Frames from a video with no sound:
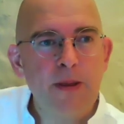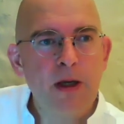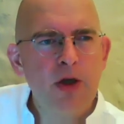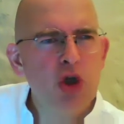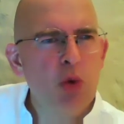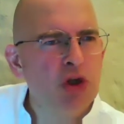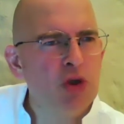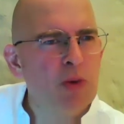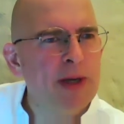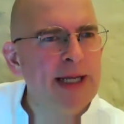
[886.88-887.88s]
So what
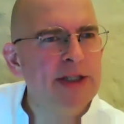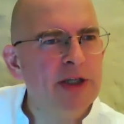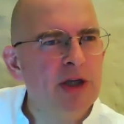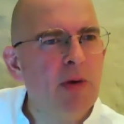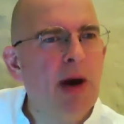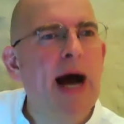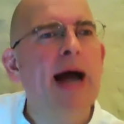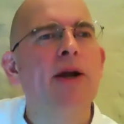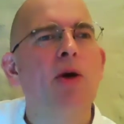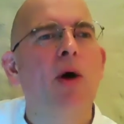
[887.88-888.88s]
do I need to do?
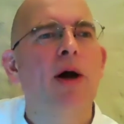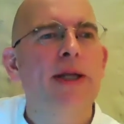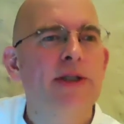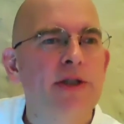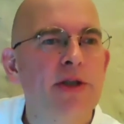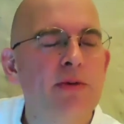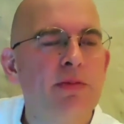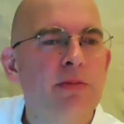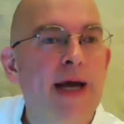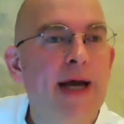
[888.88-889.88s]
I know what I need to do.
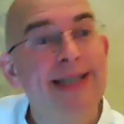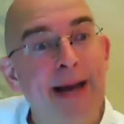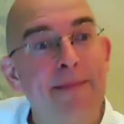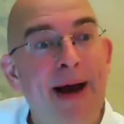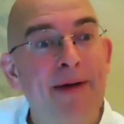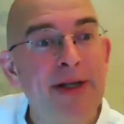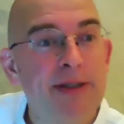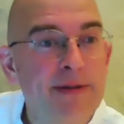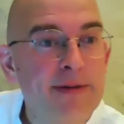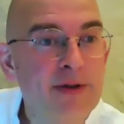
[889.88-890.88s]
I need to get married.
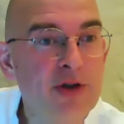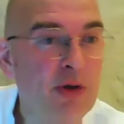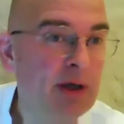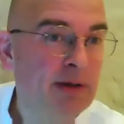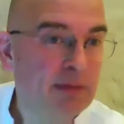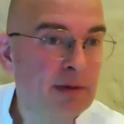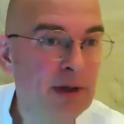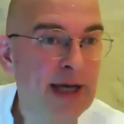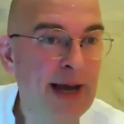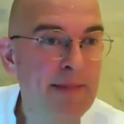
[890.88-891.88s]
So you
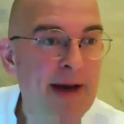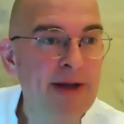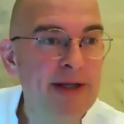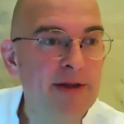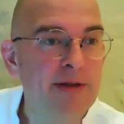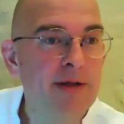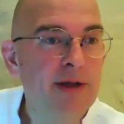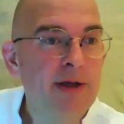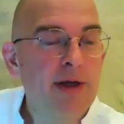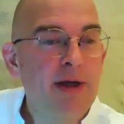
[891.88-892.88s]
get married, and
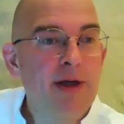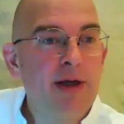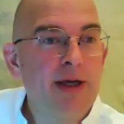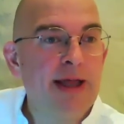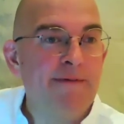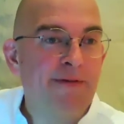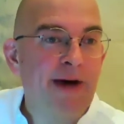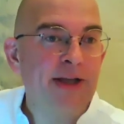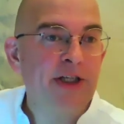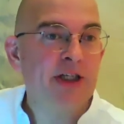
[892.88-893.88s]
You then
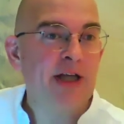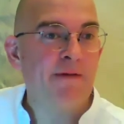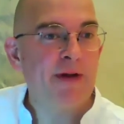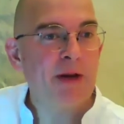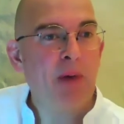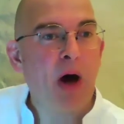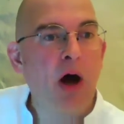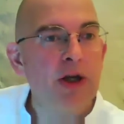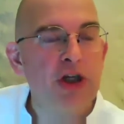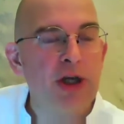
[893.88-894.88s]
find yourself in a
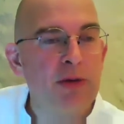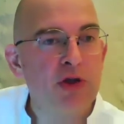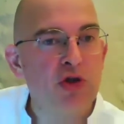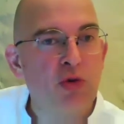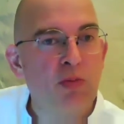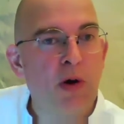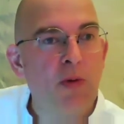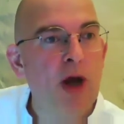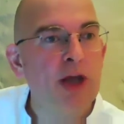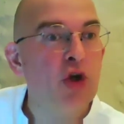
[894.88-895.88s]
partnership with
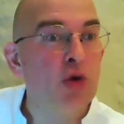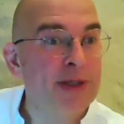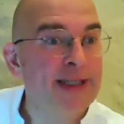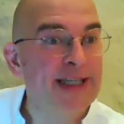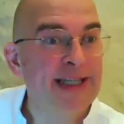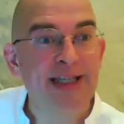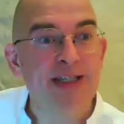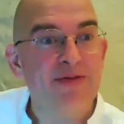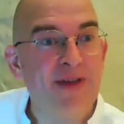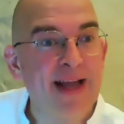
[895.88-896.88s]
someone where you were
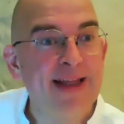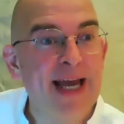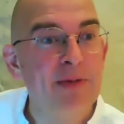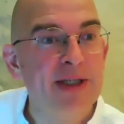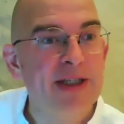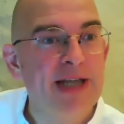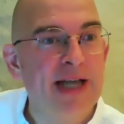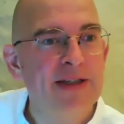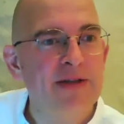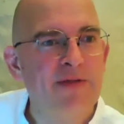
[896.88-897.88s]
dissatisfied, they were
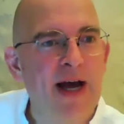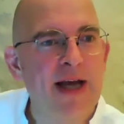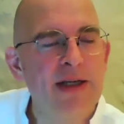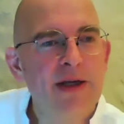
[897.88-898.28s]
dissatisfied.